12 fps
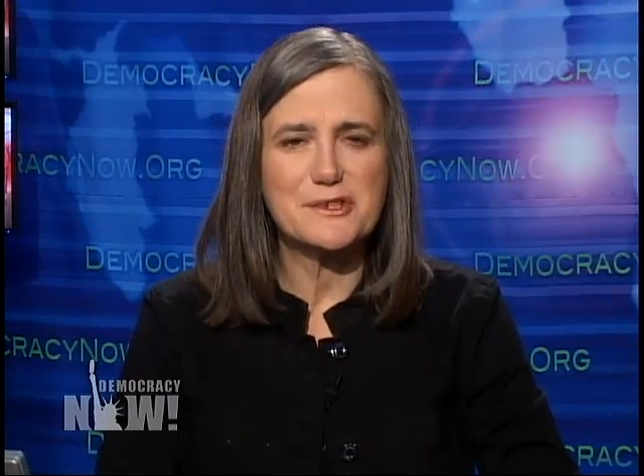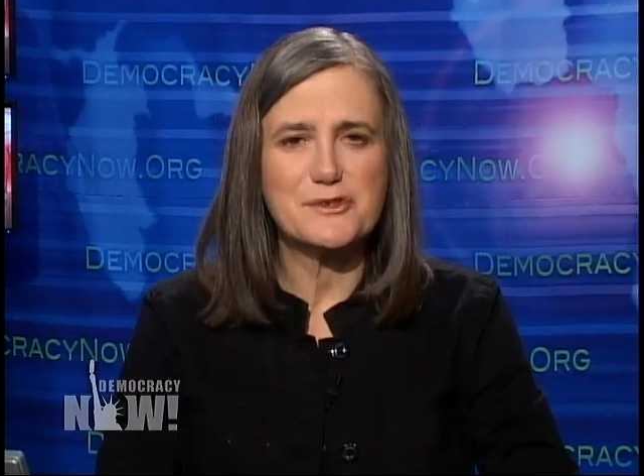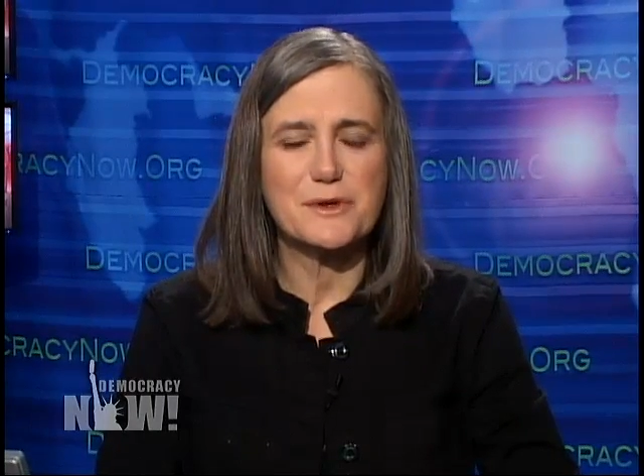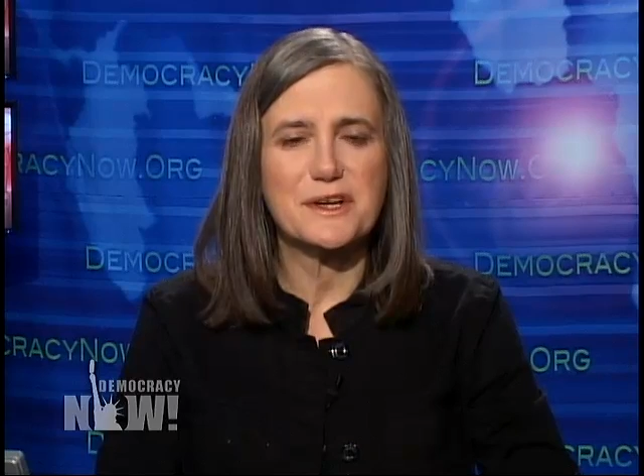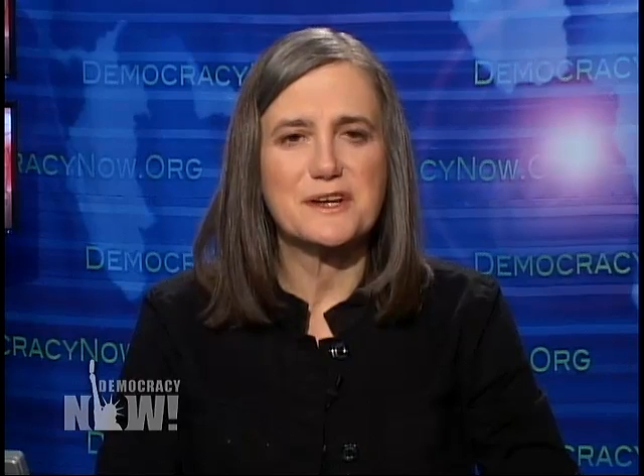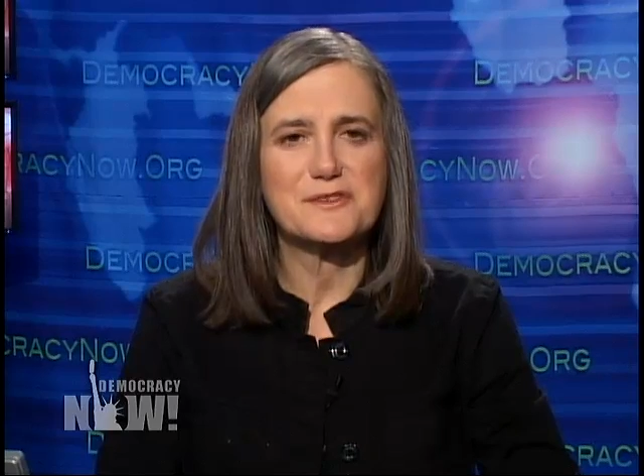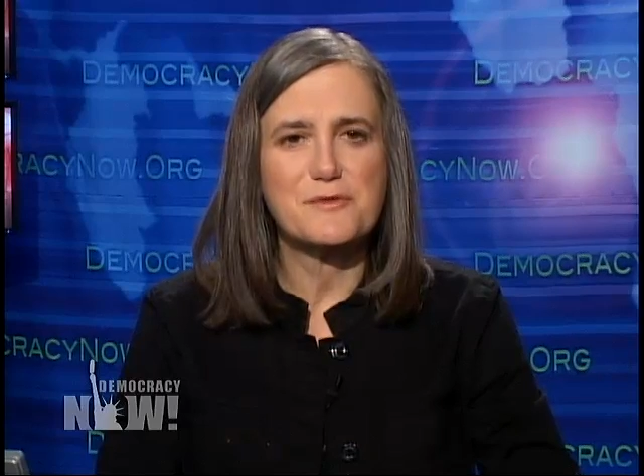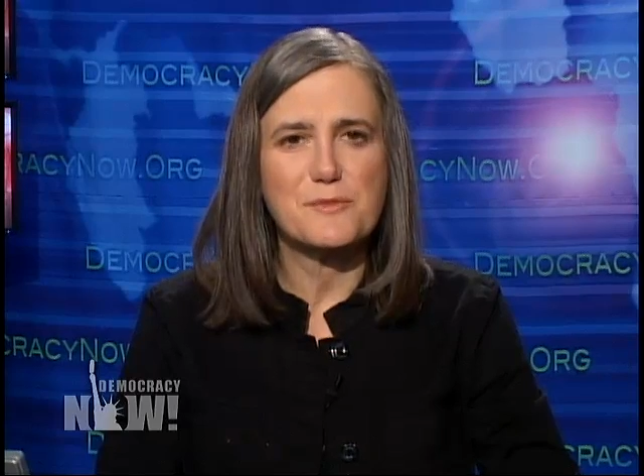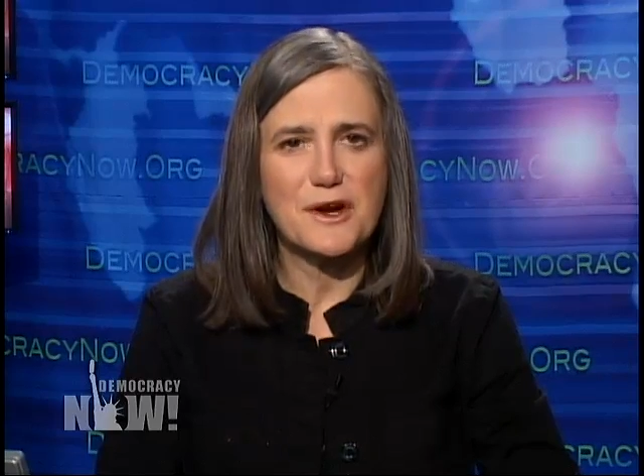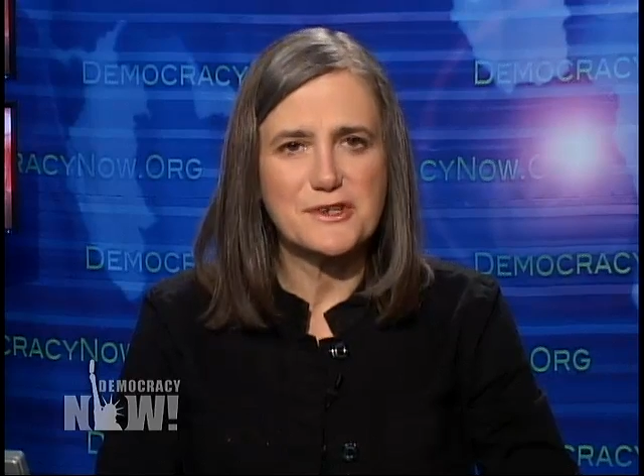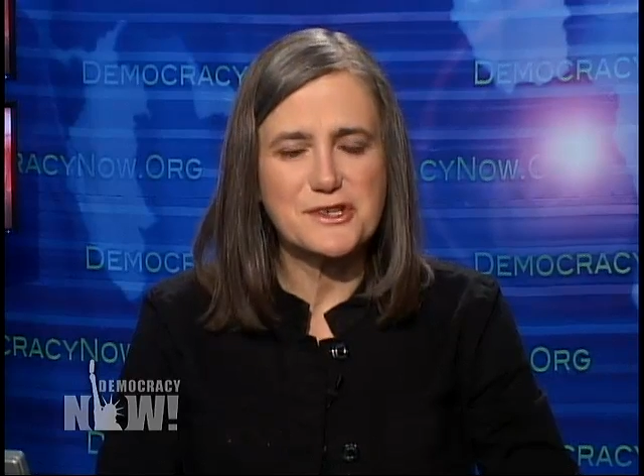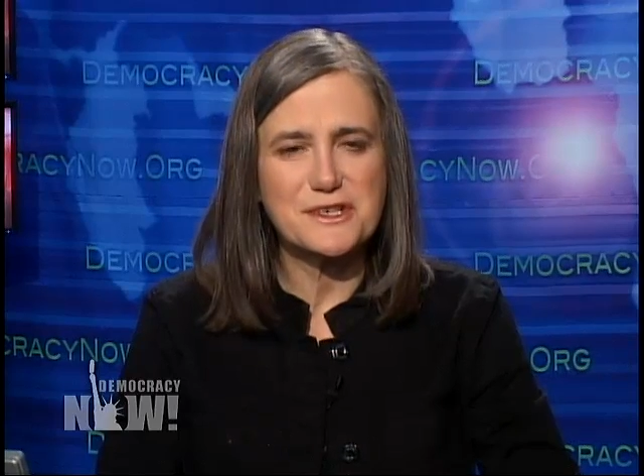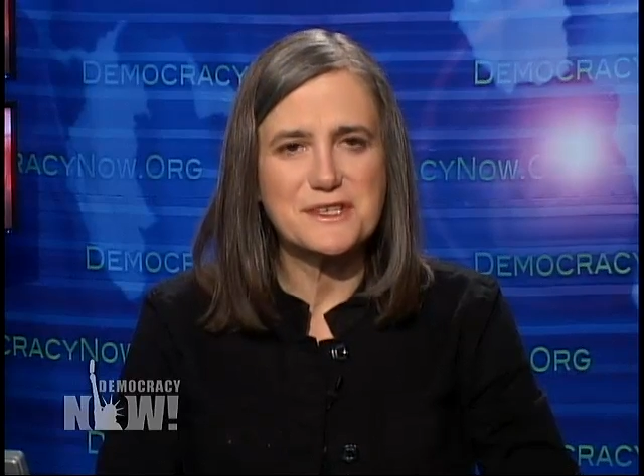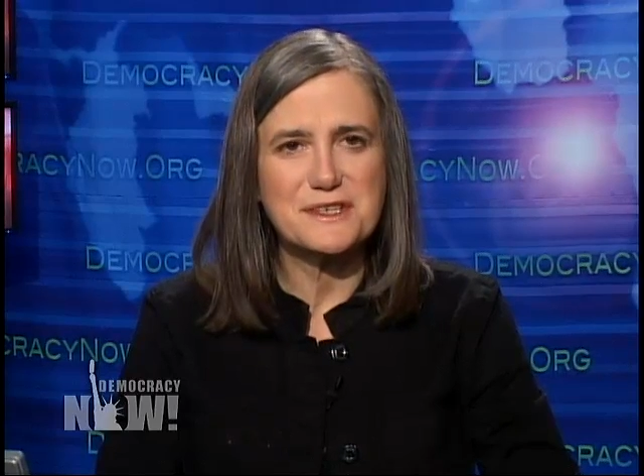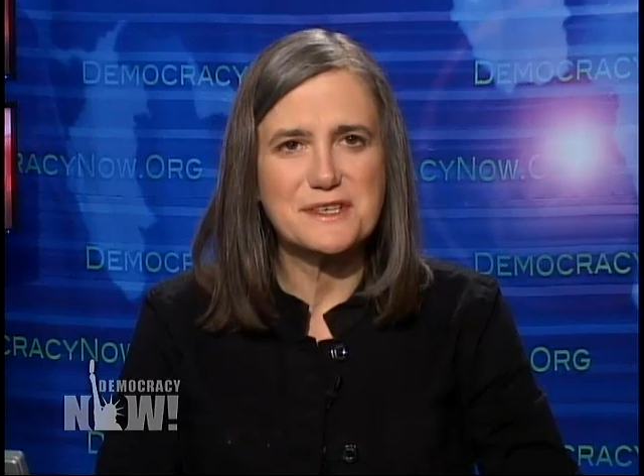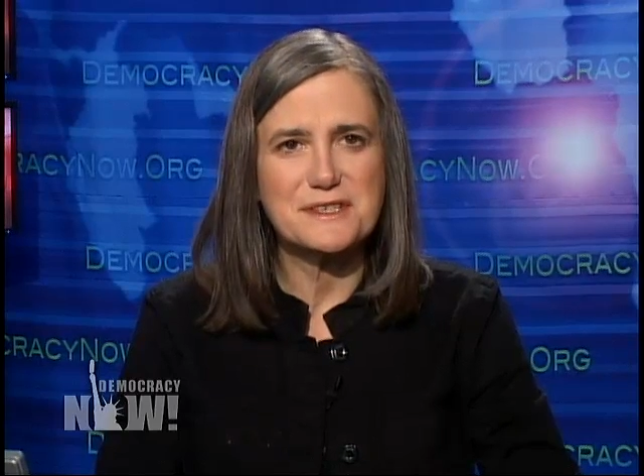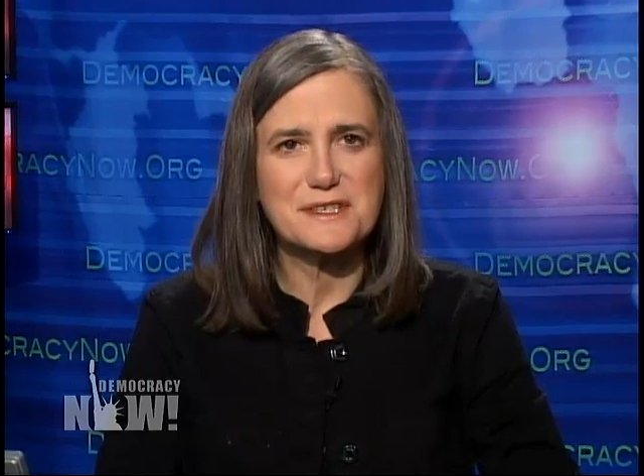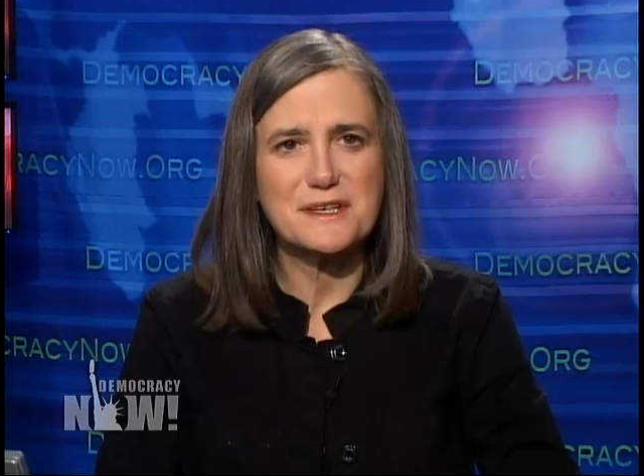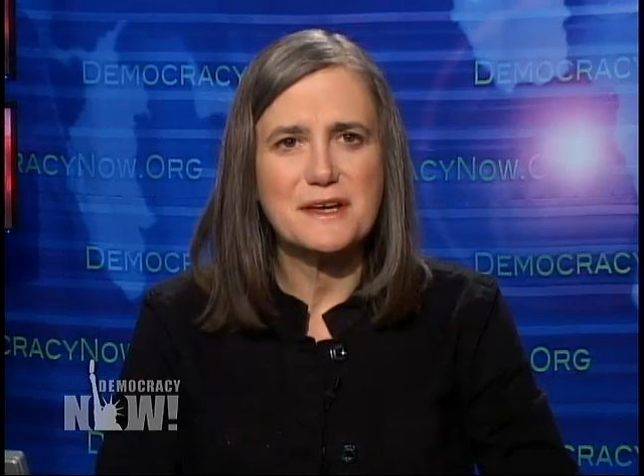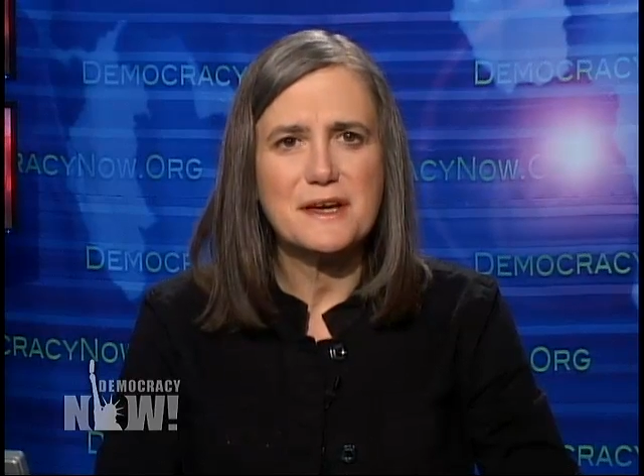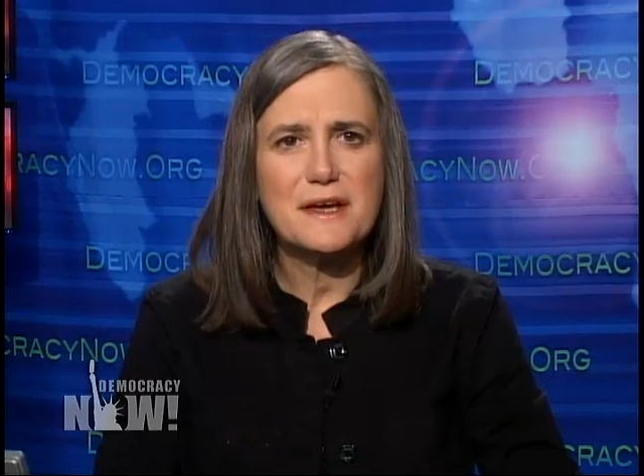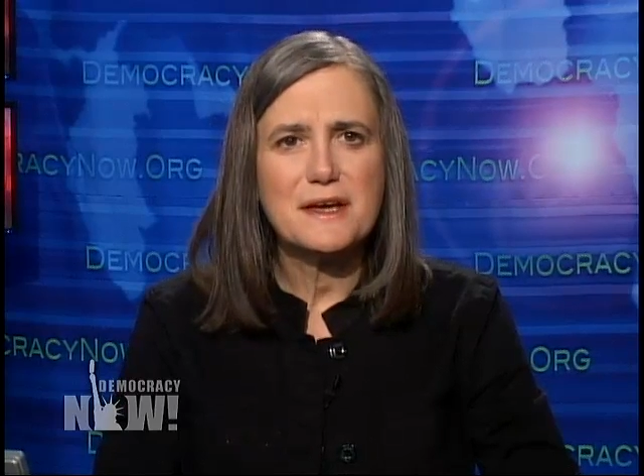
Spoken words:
joining us from Washington, D.C.